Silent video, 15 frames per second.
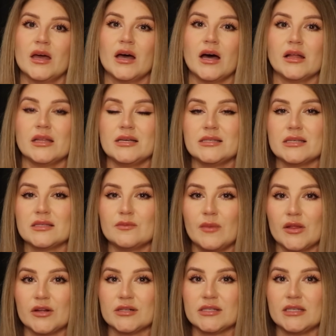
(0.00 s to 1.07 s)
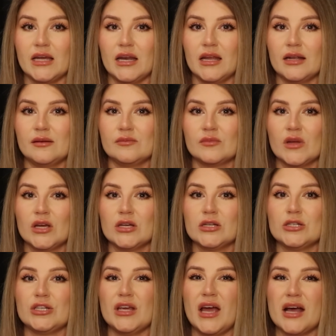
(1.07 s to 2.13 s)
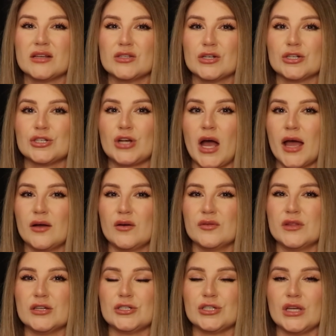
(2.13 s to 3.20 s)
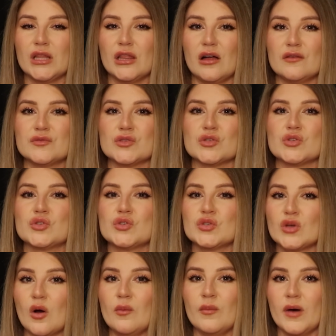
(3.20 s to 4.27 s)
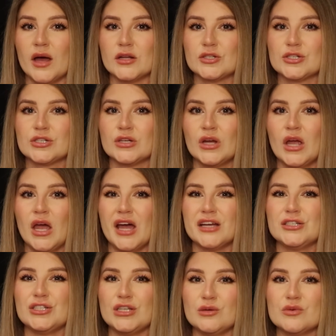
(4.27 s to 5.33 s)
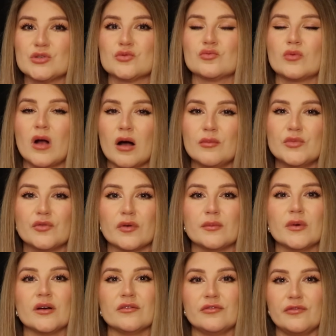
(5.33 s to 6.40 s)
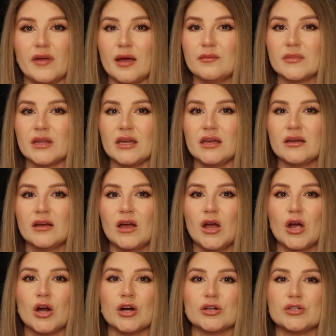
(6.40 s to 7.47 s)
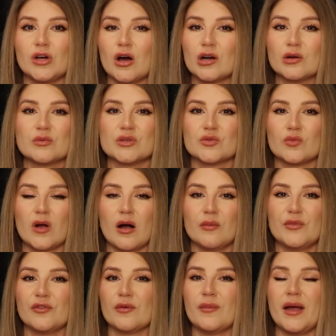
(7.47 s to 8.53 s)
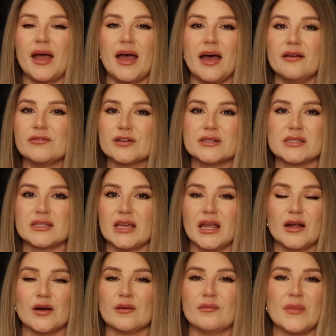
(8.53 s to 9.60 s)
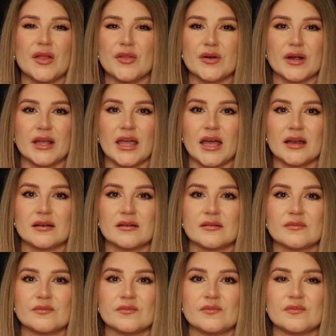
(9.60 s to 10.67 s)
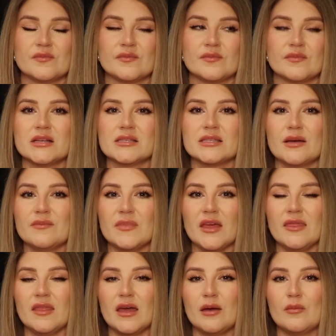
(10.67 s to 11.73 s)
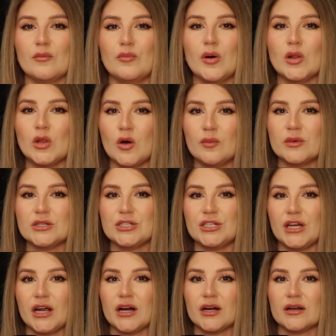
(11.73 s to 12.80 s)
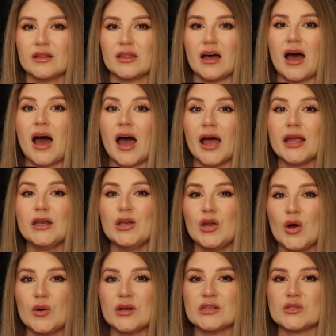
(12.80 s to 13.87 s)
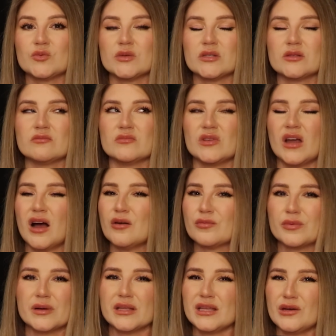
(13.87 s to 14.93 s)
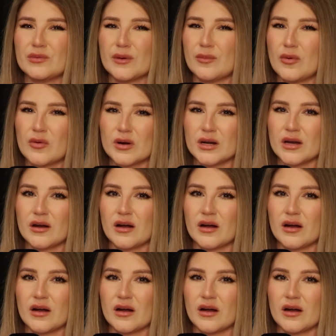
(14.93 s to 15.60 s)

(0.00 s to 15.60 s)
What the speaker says: Elisa's mother stated, "She has her child that she loves so much, and she was robbed from her family. Her daughter was robbed from ever seeing her mother again." Something that Paloma shared that I noticed was not really reported